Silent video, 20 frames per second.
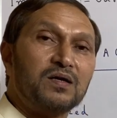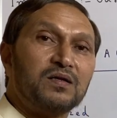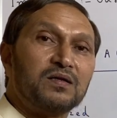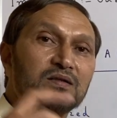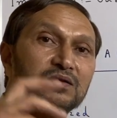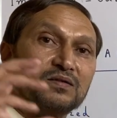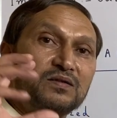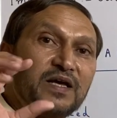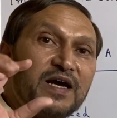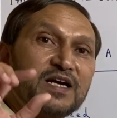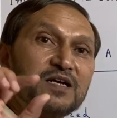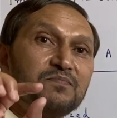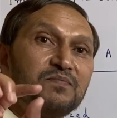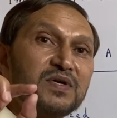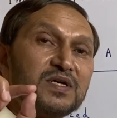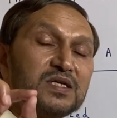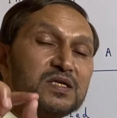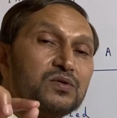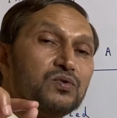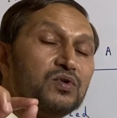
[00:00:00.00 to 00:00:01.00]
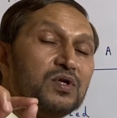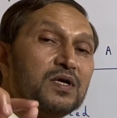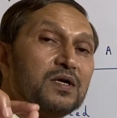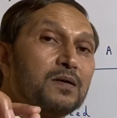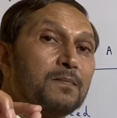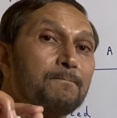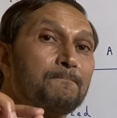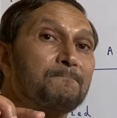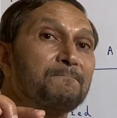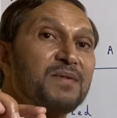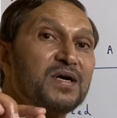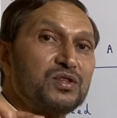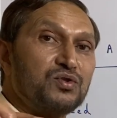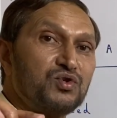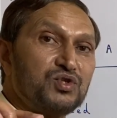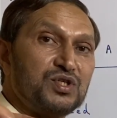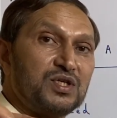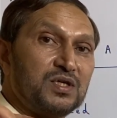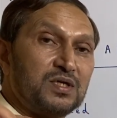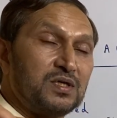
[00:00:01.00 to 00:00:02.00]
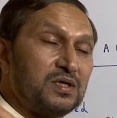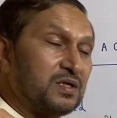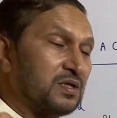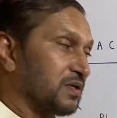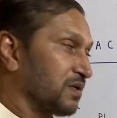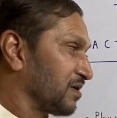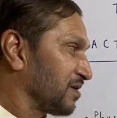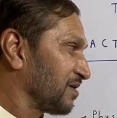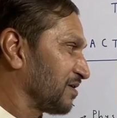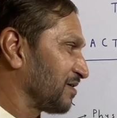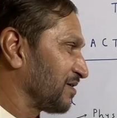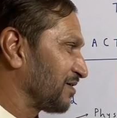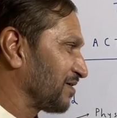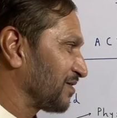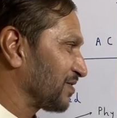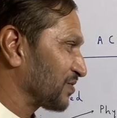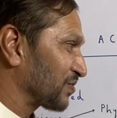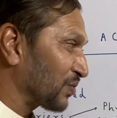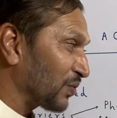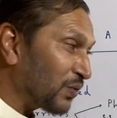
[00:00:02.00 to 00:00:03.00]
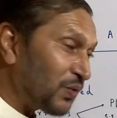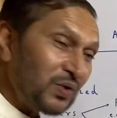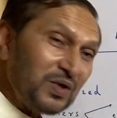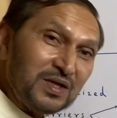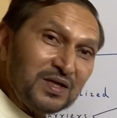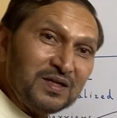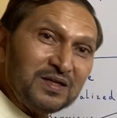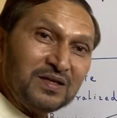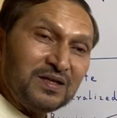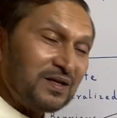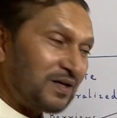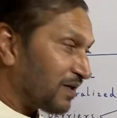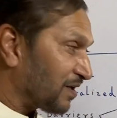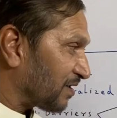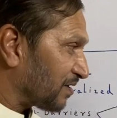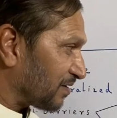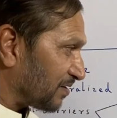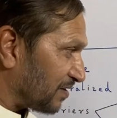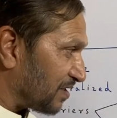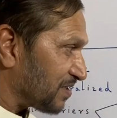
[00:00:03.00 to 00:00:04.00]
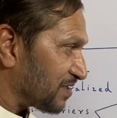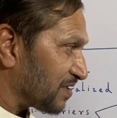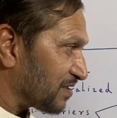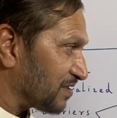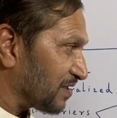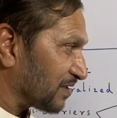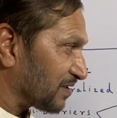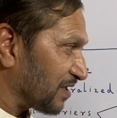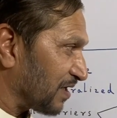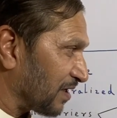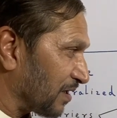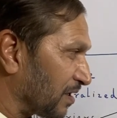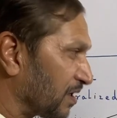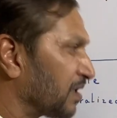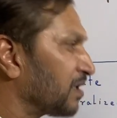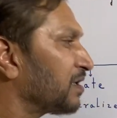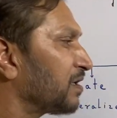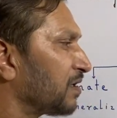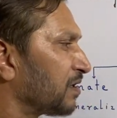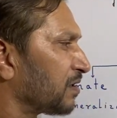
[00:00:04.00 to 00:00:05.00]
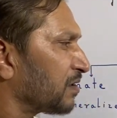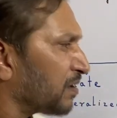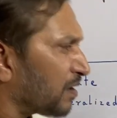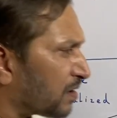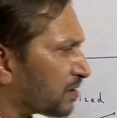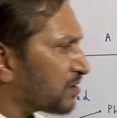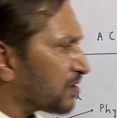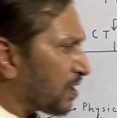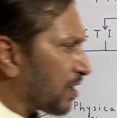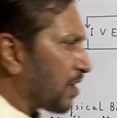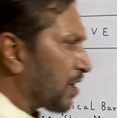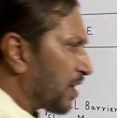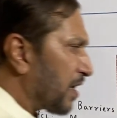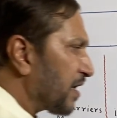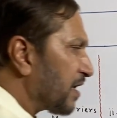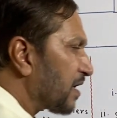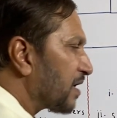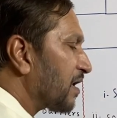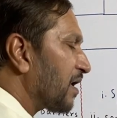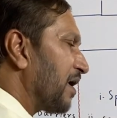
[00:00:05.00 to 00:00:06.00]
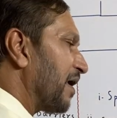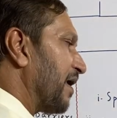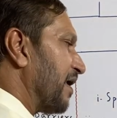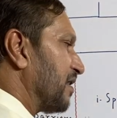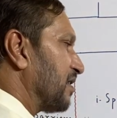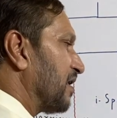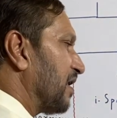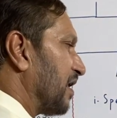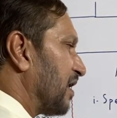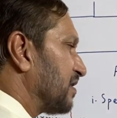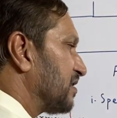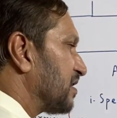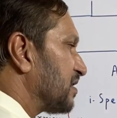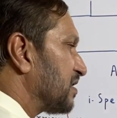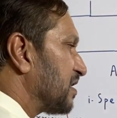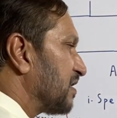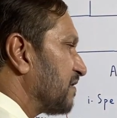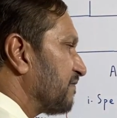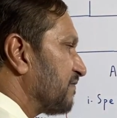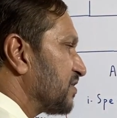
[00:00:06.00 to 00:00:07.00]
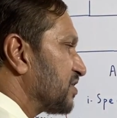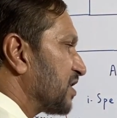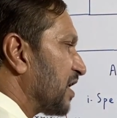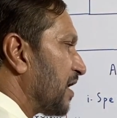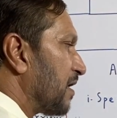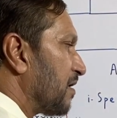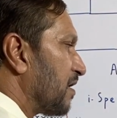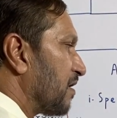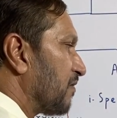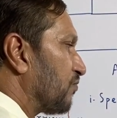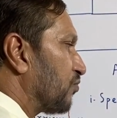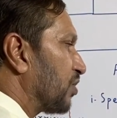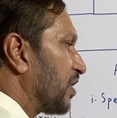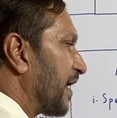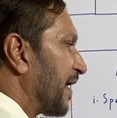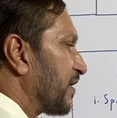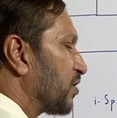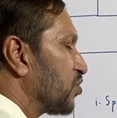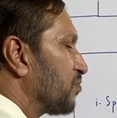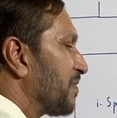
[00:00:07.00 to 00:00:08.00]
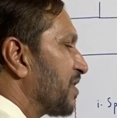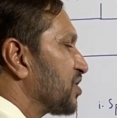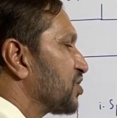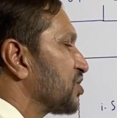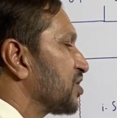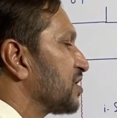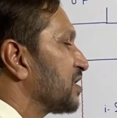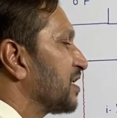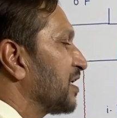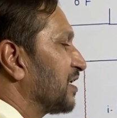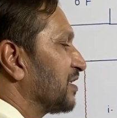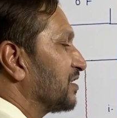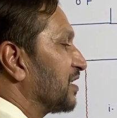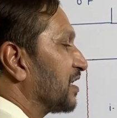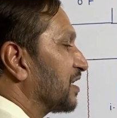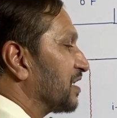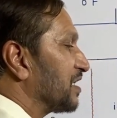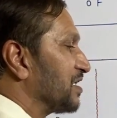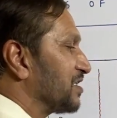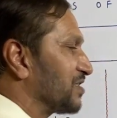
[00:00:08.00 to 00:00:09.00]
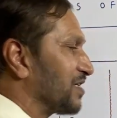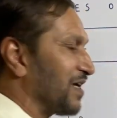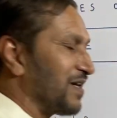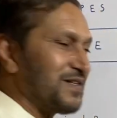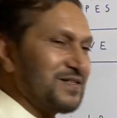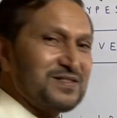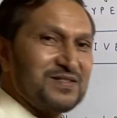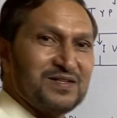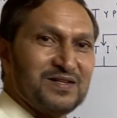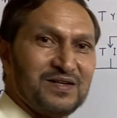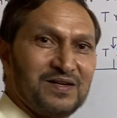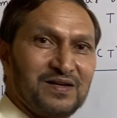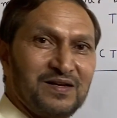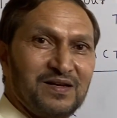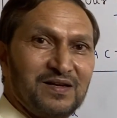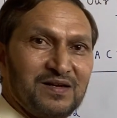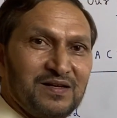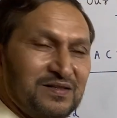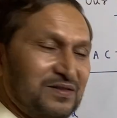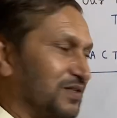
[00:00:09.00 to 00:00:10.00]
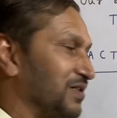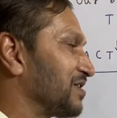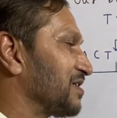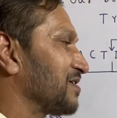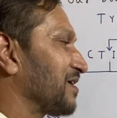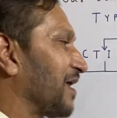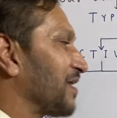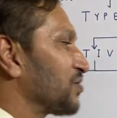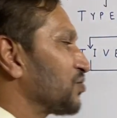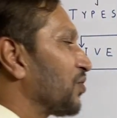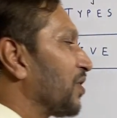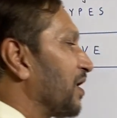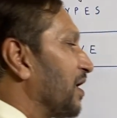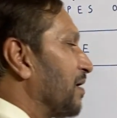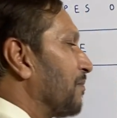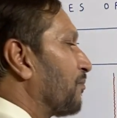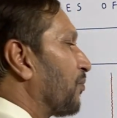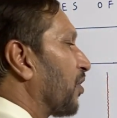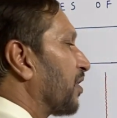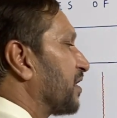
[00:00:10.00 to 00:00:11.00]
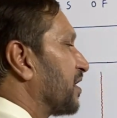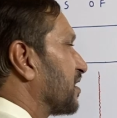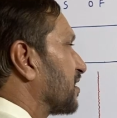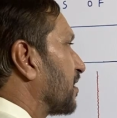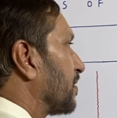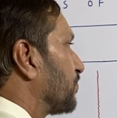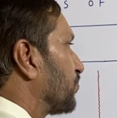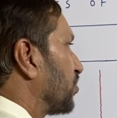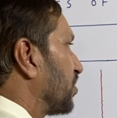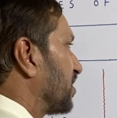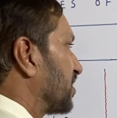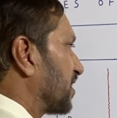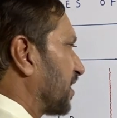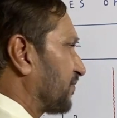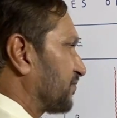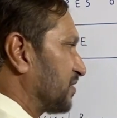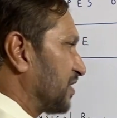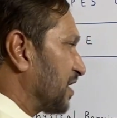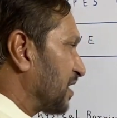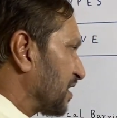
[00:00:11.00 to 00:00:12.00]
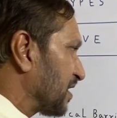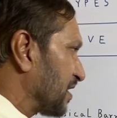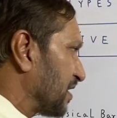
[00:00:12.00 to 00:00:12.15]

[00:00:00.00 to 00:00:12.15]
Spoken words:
that particular pathogen. So this is the thing here. And the other thing which I would like to mention, the T cells. This is also an important component of the